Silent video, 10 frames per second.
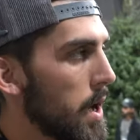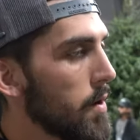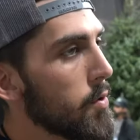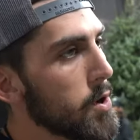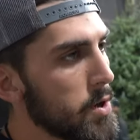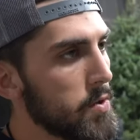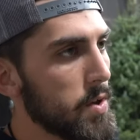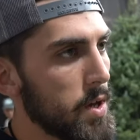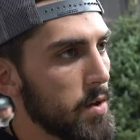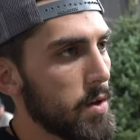I've heard you
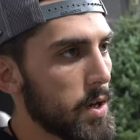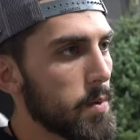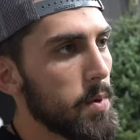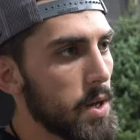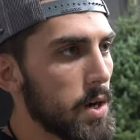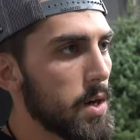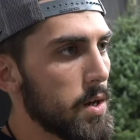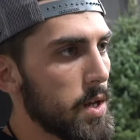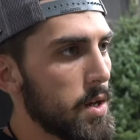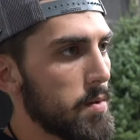say it can be done in a
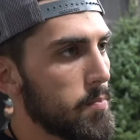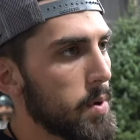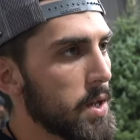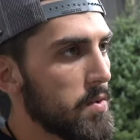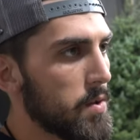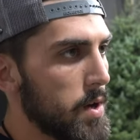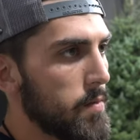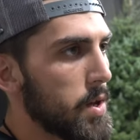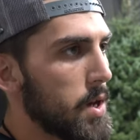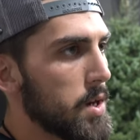day, but I still
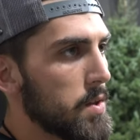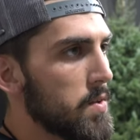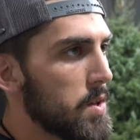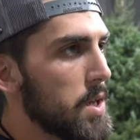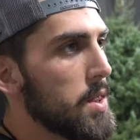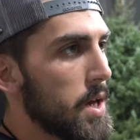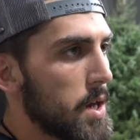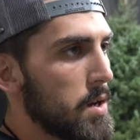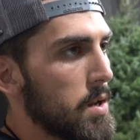haven't gotten to see that.